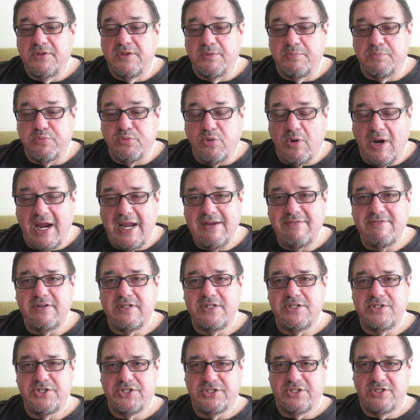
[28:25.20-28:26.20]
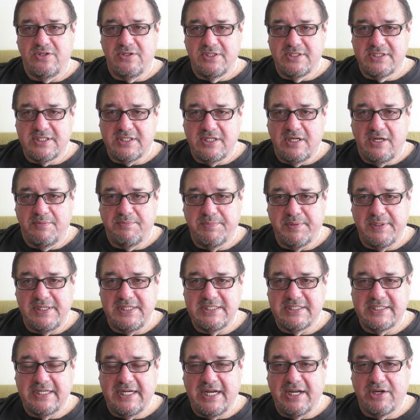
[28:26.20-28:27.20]
The private insurance
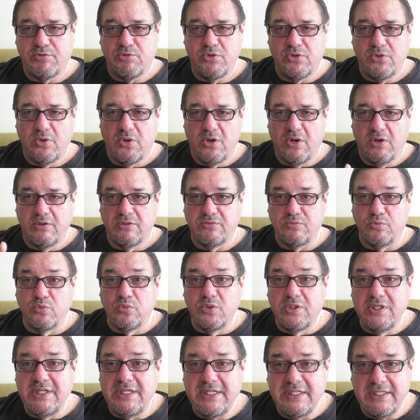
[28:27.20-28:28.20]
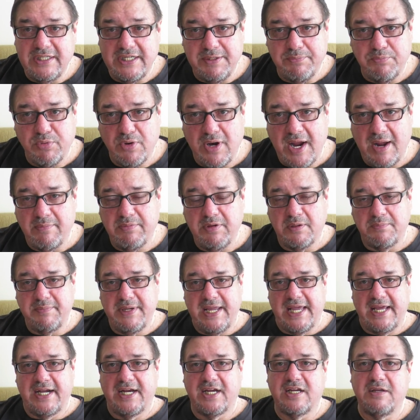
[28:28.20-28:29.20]
companies in Ecuador are really
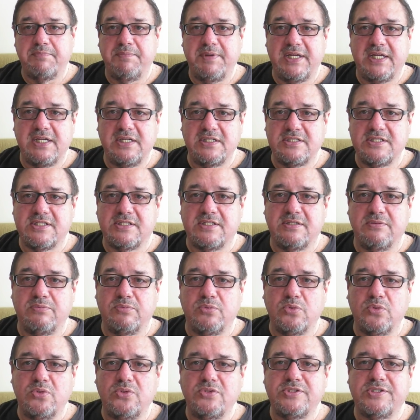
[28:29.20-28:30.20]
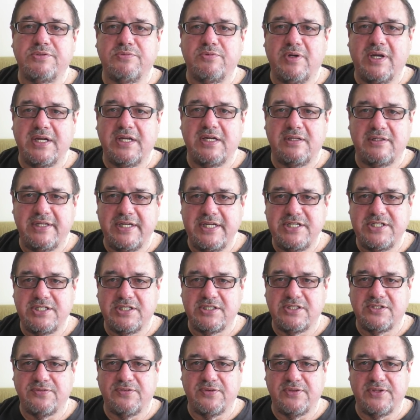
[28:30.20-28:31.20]
problematic because the rules and
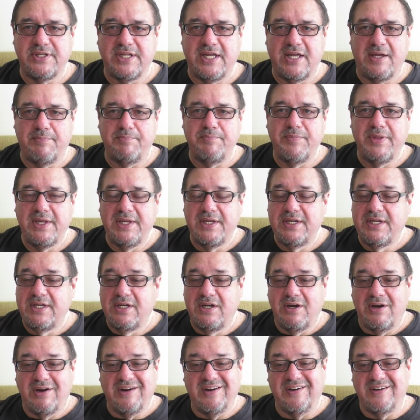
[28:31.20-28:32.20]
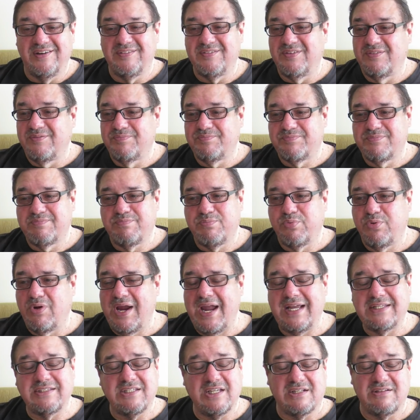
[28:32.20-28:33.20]
regulations for them are
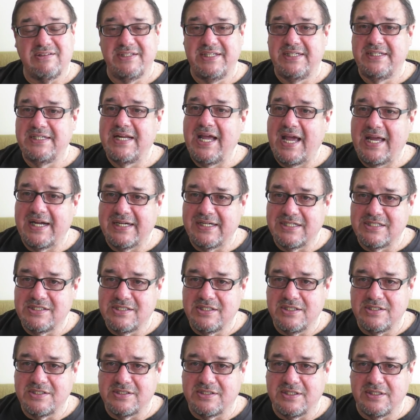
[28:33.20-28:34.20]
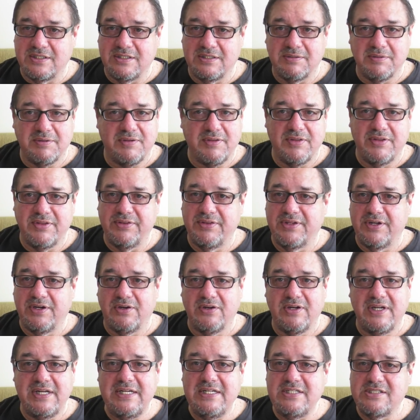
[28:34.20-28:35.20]
practically non-existent.
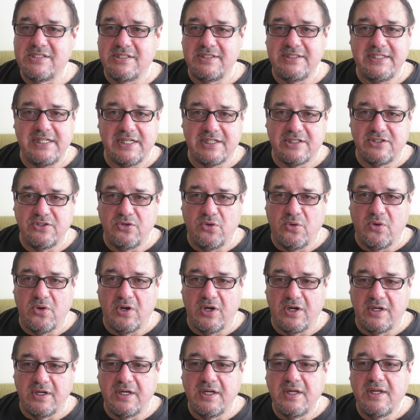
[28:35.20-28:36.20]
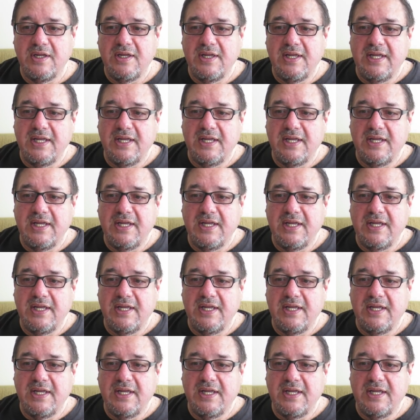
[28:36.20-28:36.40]
They're easily ignored.